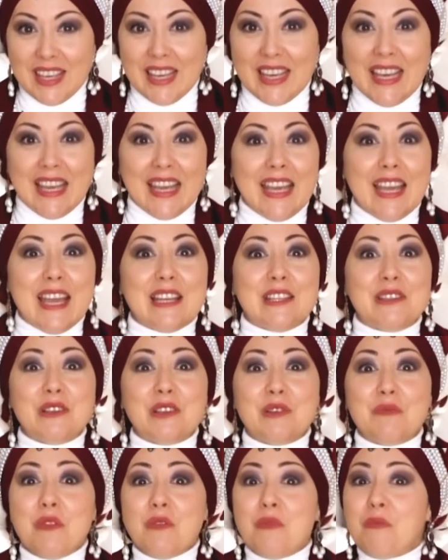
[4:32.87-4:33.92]
And we
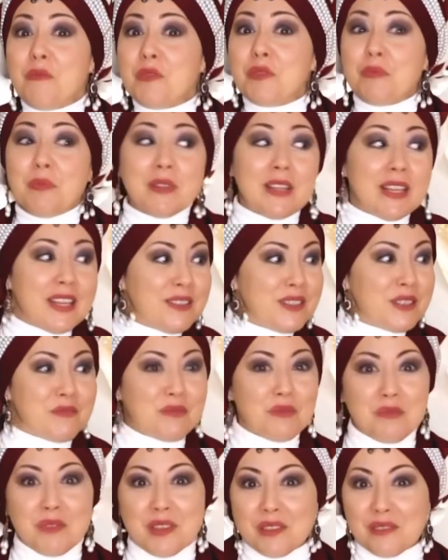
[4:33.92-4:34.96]
can give this
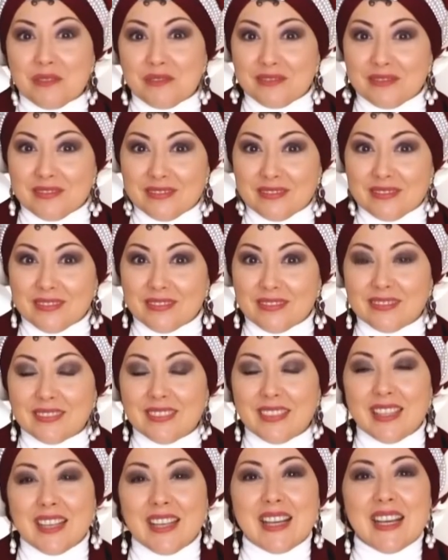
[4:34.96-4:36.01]
love to the whole
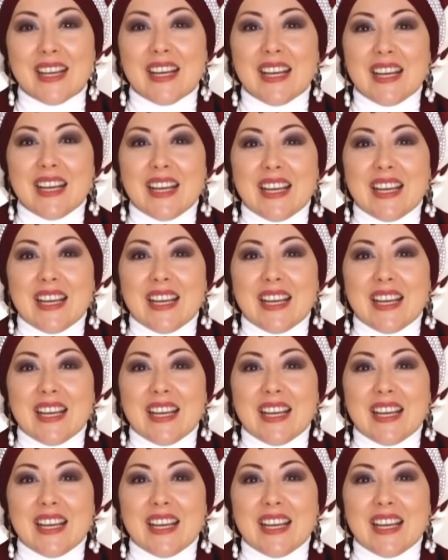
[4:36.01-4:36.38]
world,